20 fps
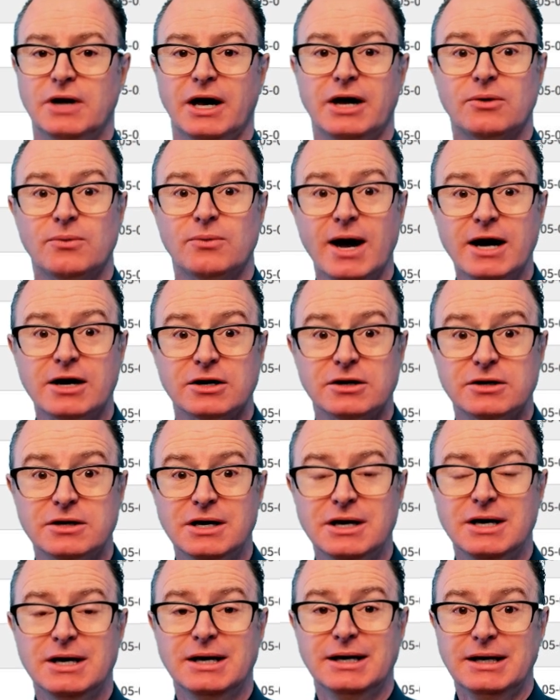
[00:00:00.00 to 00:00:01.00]
a record,
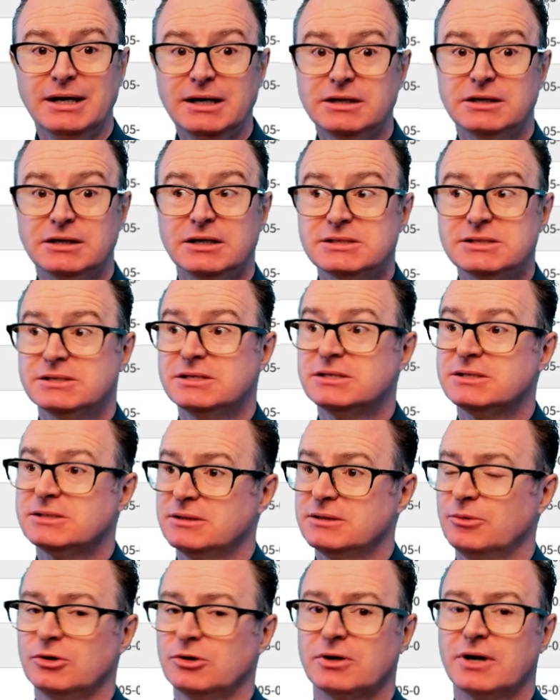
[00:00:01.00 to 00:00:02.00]
it does the
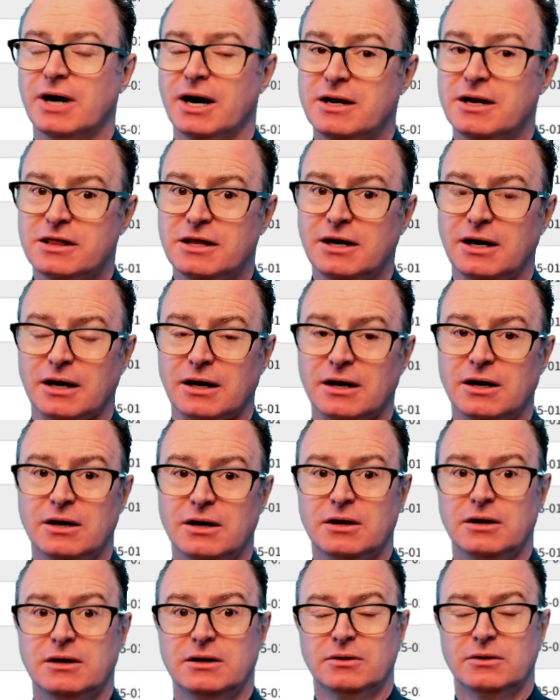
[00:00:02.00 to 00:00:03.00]
similar kind of thing.
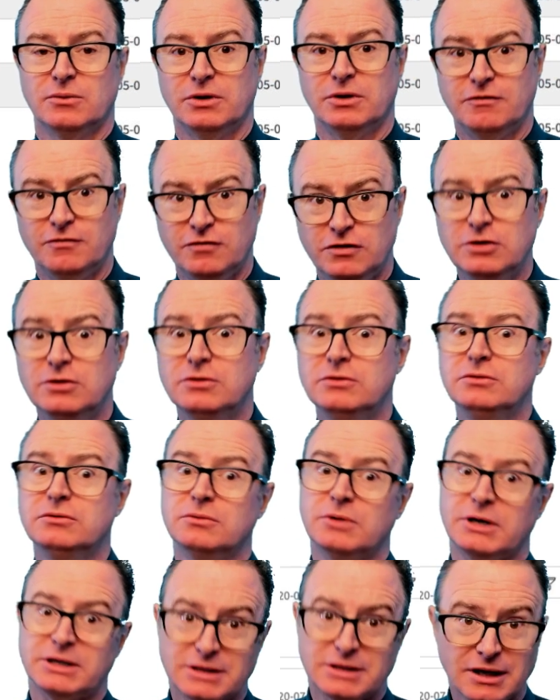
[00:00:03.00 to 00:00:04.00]
What view,
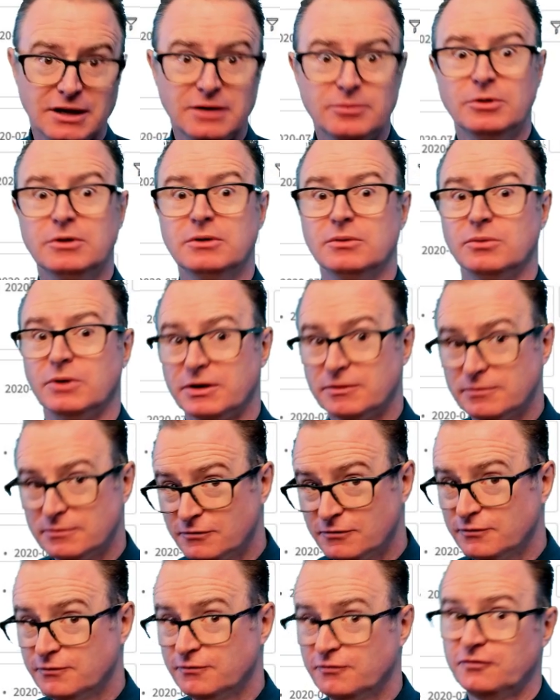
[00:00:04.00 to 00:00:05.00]
what table, what
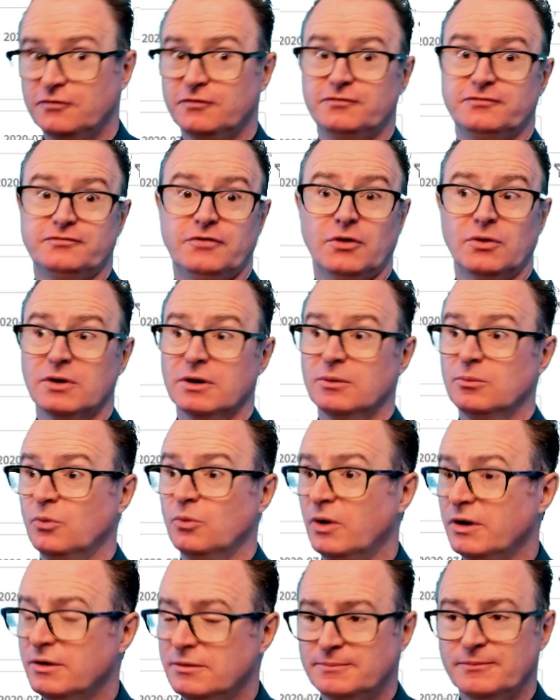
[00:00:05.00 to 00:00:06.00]
form,
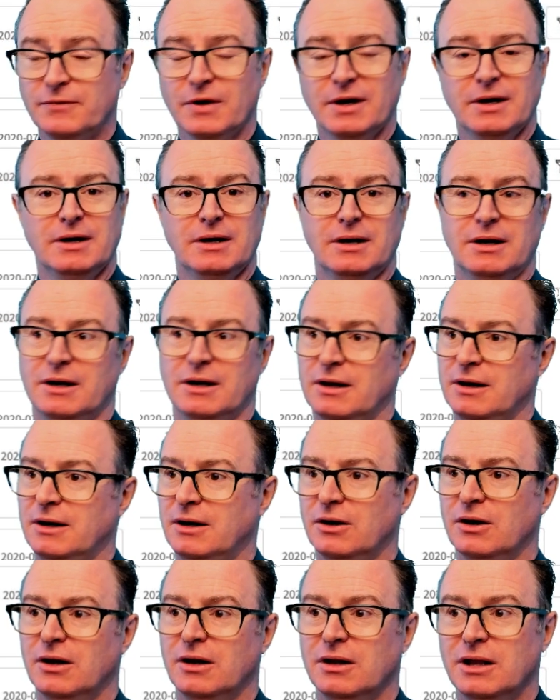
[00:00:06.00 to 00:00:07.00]

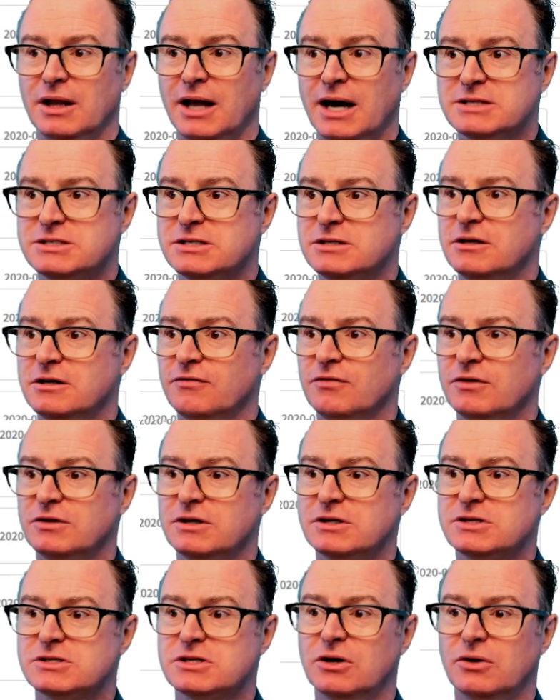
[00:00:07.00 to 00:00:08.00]
lots of different
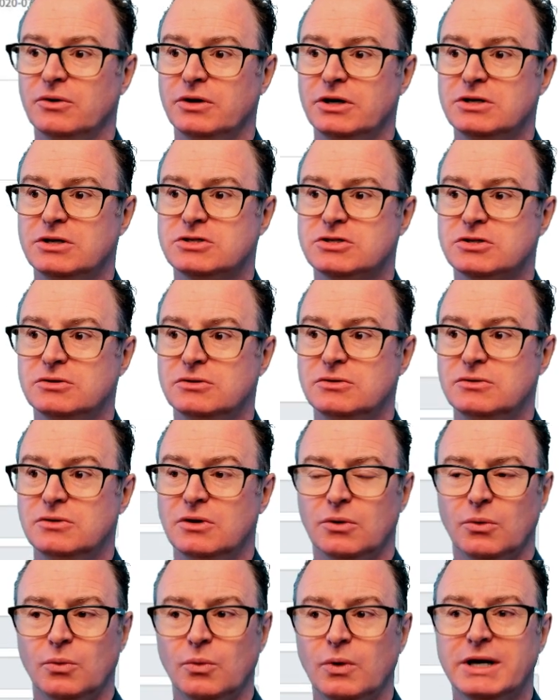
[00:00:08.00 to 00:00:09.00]
things go into
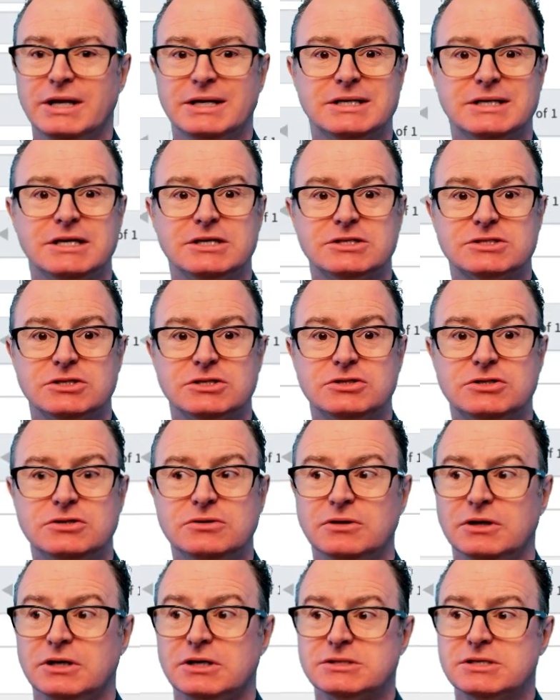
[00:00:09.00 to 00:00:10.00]
what it takes to do
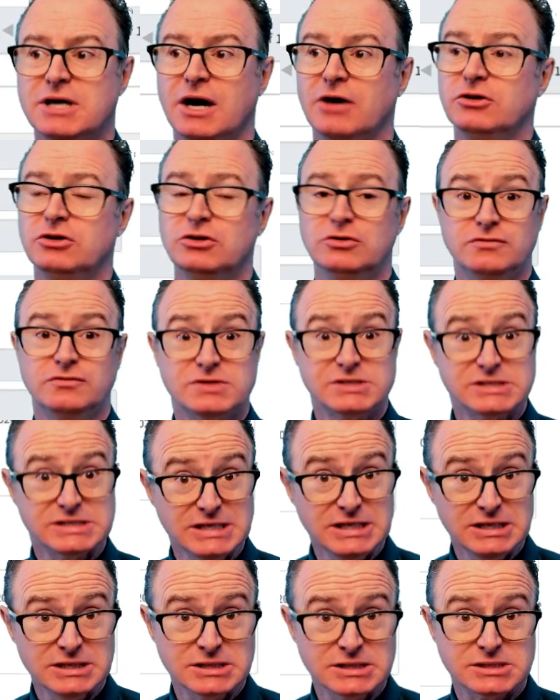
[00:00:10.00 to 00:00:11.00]
this. Now, you've
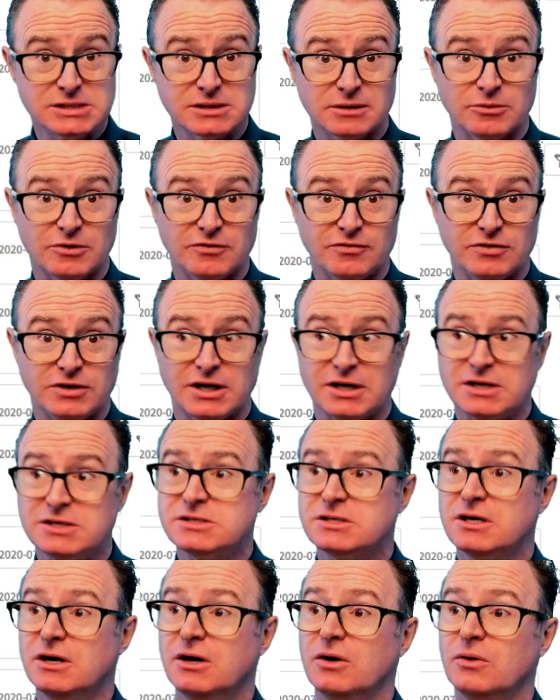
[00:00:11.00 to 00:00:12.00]
seen some of
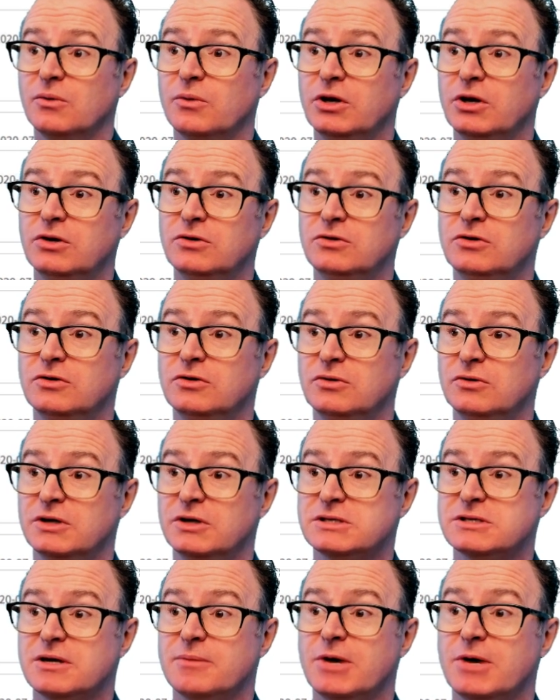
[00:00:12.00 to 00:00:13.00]
this when you do,
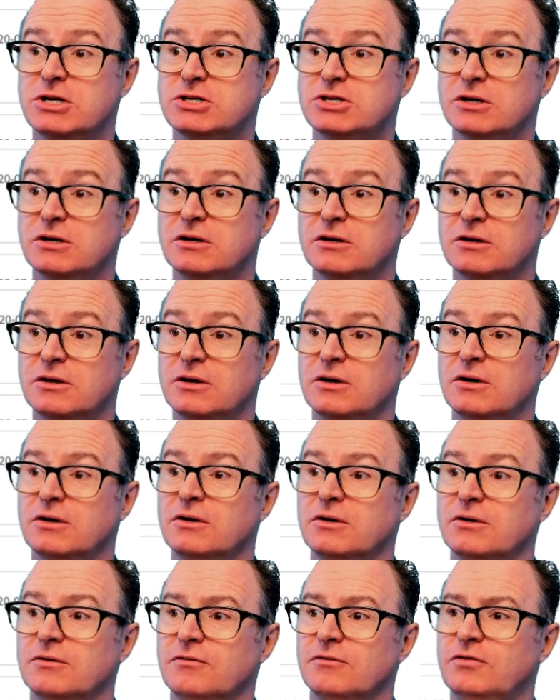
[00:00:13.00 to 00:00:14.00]
as I mentioned,
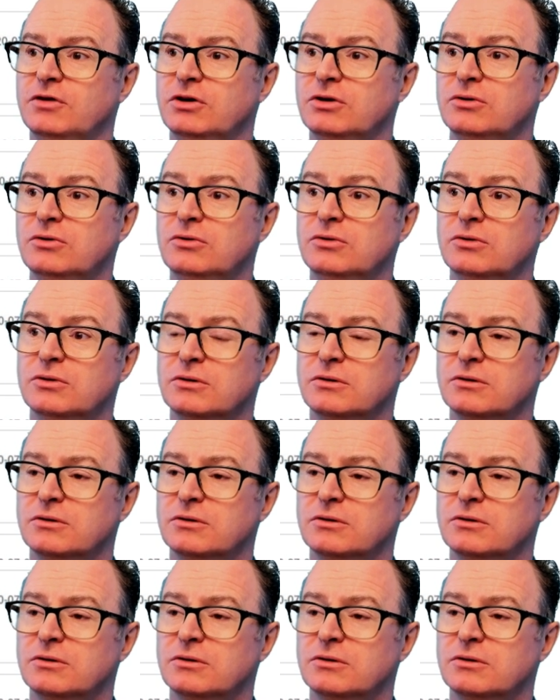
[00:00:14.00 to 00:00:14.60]
configure,